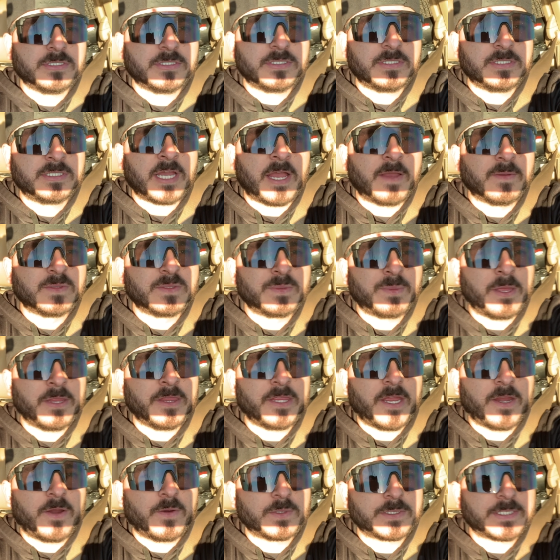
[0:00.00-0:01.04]
time spent
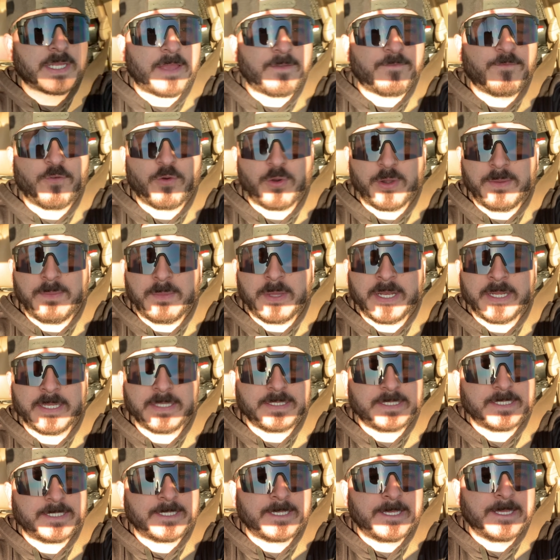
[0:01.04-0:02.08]
there was like 40
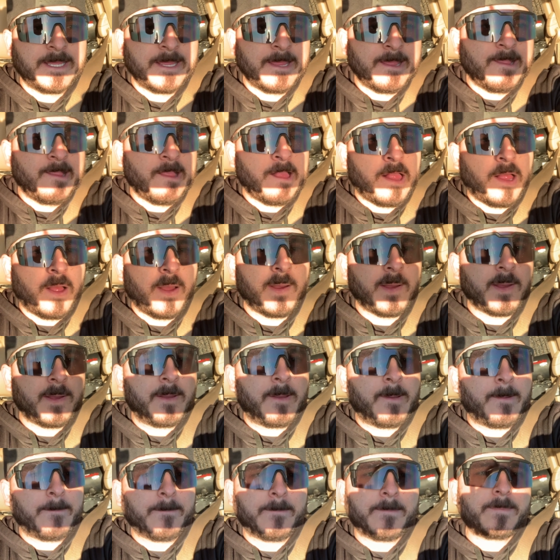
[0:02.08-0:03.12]
minutes.
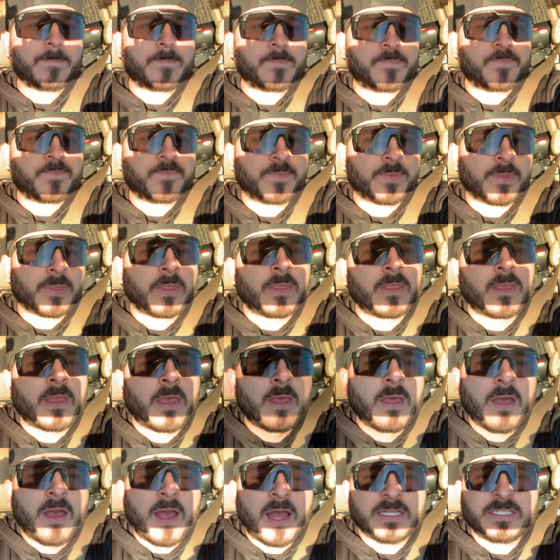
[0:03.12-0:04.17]

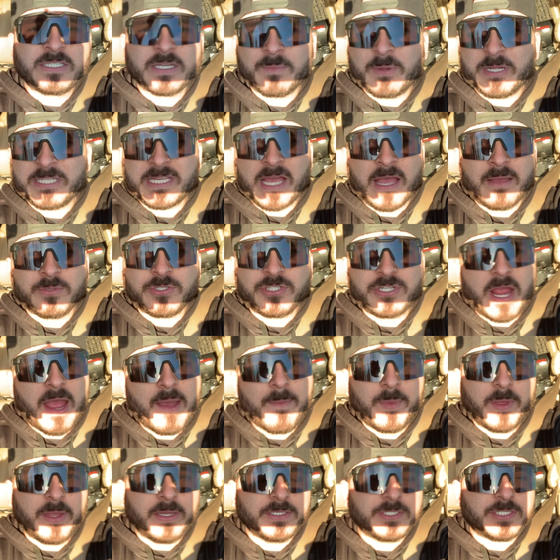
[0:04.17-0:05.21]
I took my time
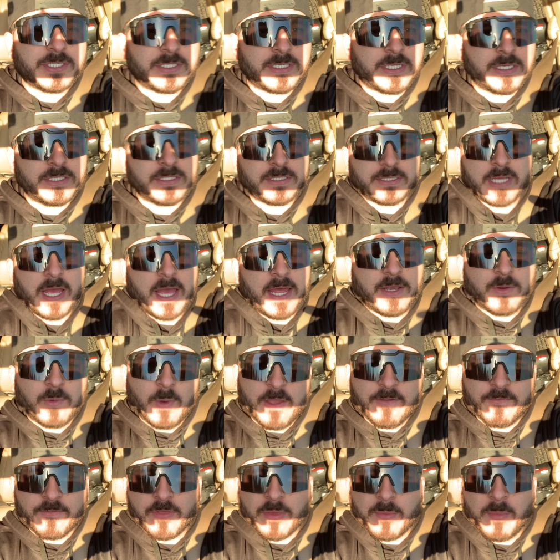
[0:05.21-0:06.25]
strapping just because I had to
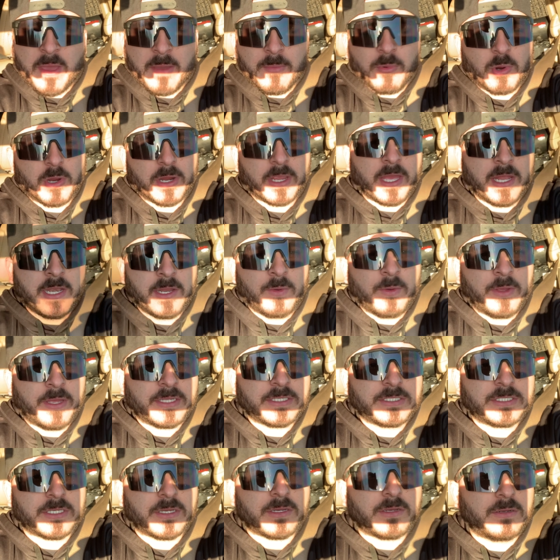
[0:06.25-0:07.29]
wait for the paperwork anyway.
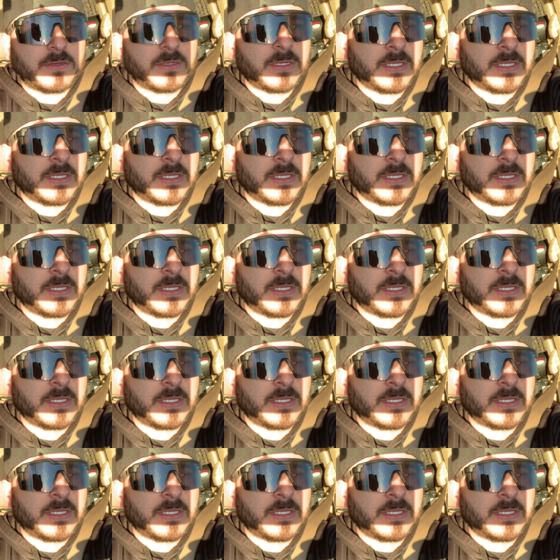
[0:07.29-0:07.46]
So